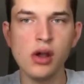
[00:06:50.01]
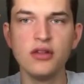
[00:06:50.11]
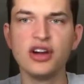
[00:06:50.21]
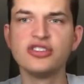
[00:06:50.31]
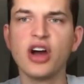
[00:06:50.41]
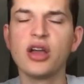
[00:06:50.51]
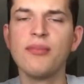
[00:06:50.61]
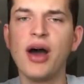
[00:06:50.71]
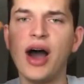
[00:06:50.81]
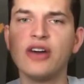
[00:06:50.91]
they're talking
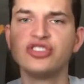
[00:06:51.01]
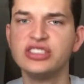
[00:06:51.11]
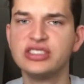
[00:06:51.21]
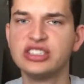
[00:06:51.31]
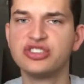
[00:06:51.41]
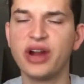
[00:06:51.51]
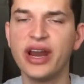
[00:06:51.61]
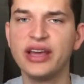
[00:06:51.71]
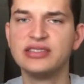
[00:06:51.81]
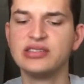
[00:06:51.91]
about how she's a
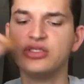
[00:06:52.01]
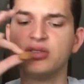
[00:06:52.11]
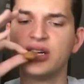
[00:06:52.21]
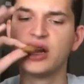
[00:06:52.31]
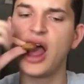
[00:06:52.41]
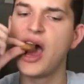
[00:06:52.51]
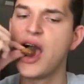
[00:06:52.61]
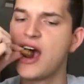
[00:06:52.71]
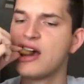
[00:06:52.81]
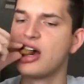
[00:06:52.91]
straight A student
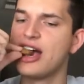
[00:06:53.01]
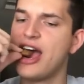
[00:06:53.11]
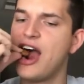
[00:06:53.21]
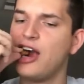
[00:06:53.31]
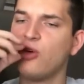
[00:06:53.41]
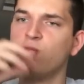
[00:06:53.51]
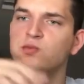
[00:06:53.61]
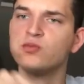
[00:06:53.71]
and